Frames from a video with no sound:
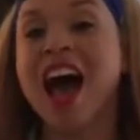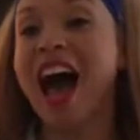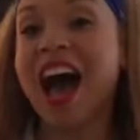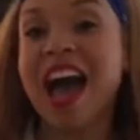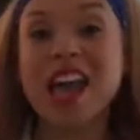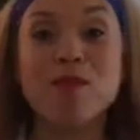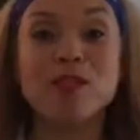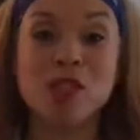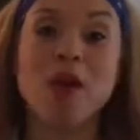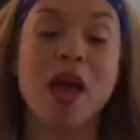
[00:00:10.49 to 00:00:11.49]
I am
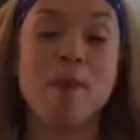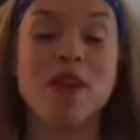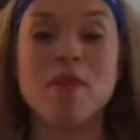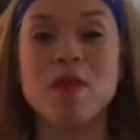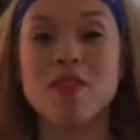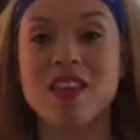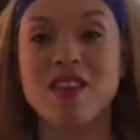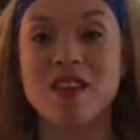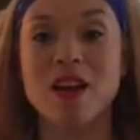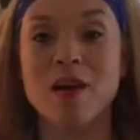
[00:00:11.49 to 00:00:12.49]
so happy to be
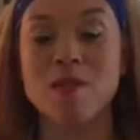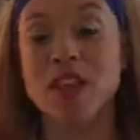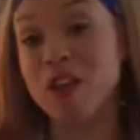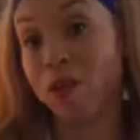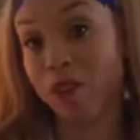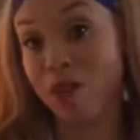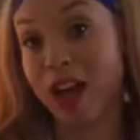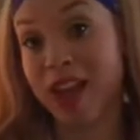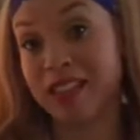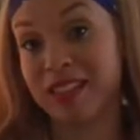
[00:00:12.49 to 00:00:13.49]
here with you
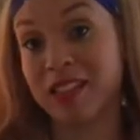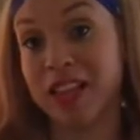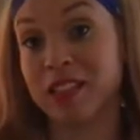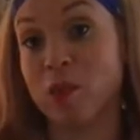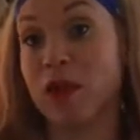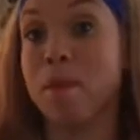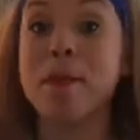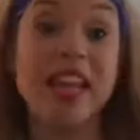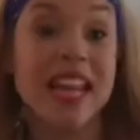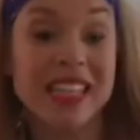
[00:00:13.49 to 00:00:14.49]
guys today. It's been a
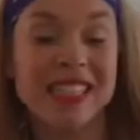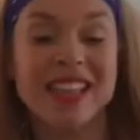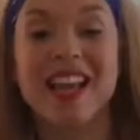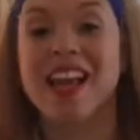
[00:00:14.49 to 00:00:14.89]
minute.